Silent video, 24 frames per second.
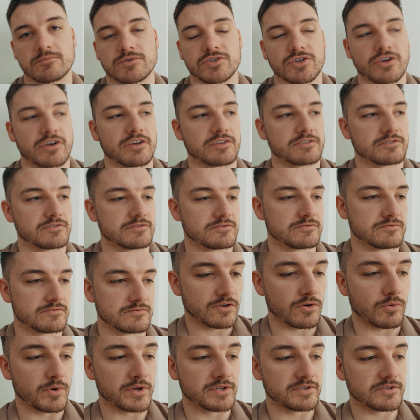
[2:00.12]
trying to
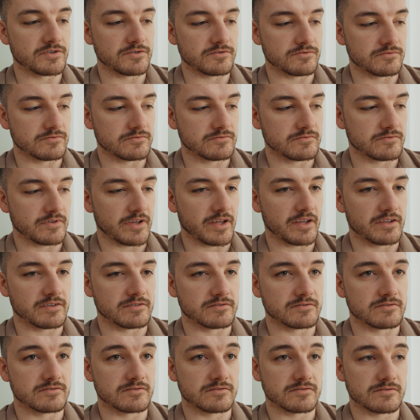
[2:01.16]
go into
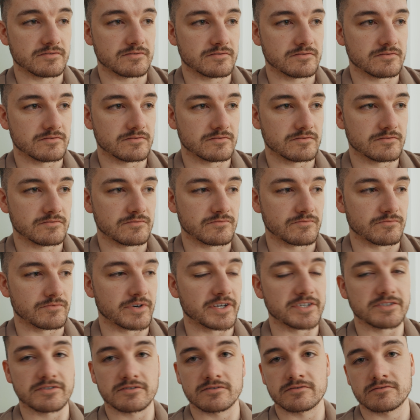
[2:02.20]
and
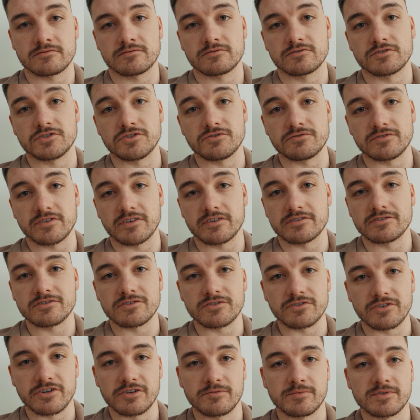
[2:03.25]
risk choosing
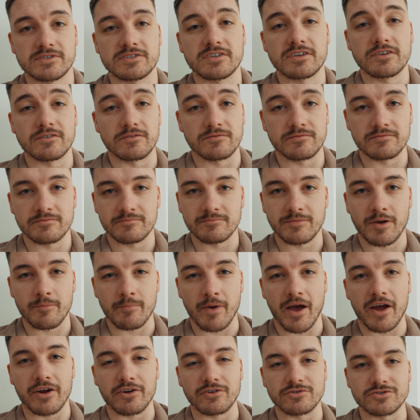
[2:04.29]
Instagram instead of my macro